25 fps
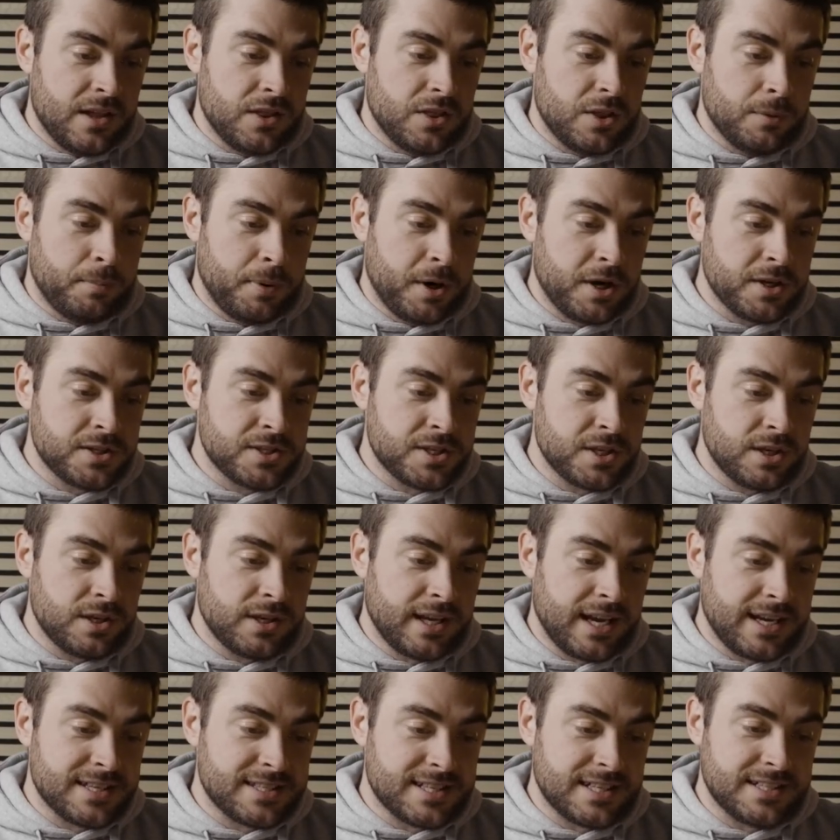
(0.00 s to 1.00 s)
The person
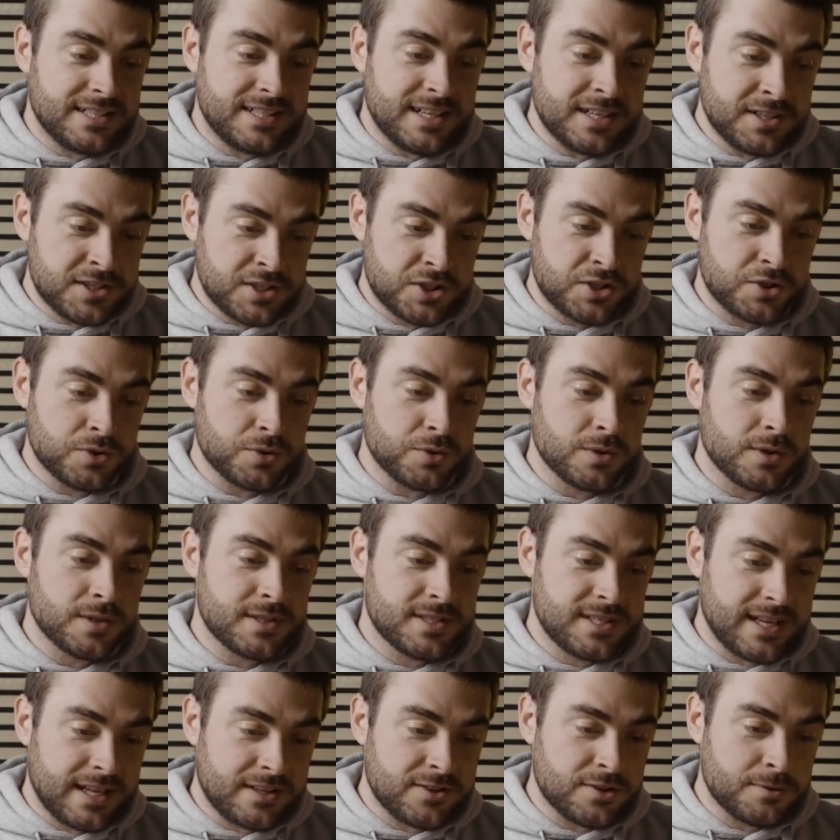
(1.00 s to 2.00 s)
is a digital
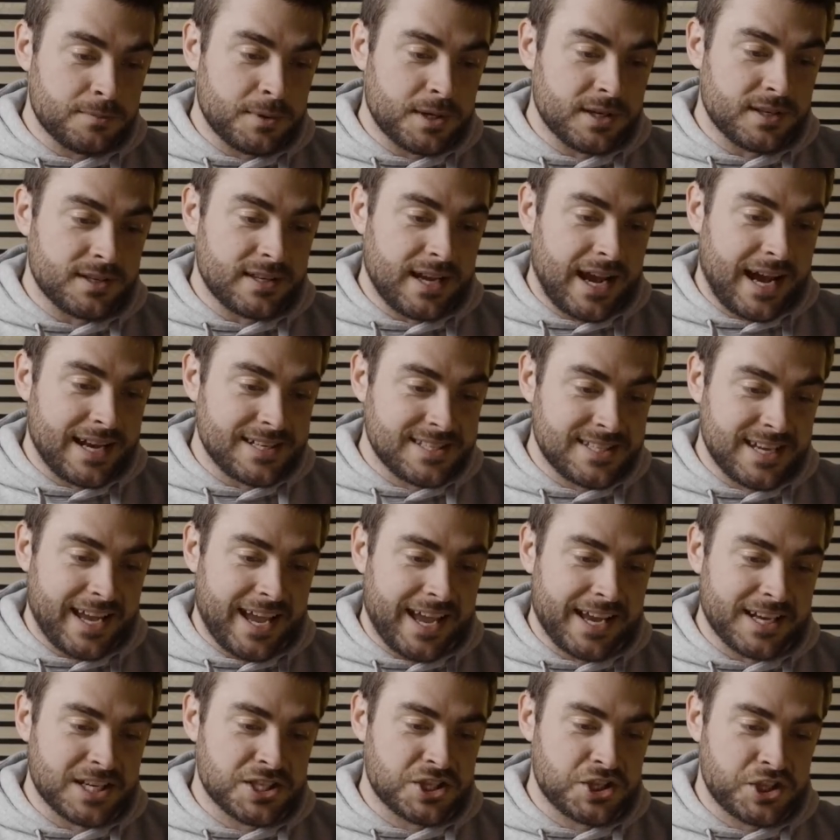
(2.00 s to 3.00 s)
settlement
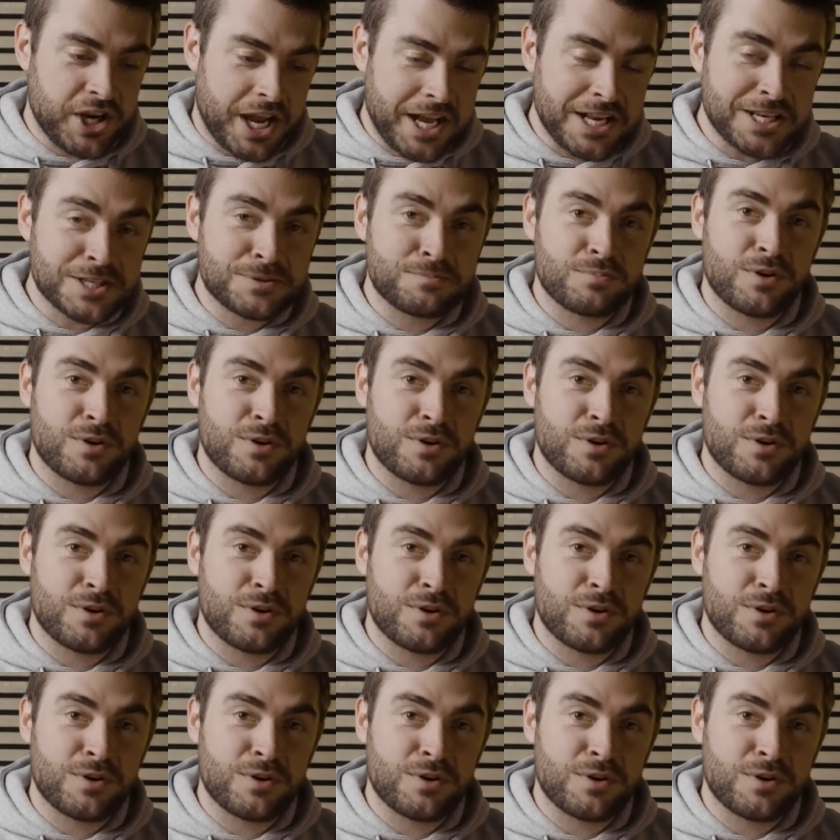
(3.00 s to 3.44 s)
asset exchange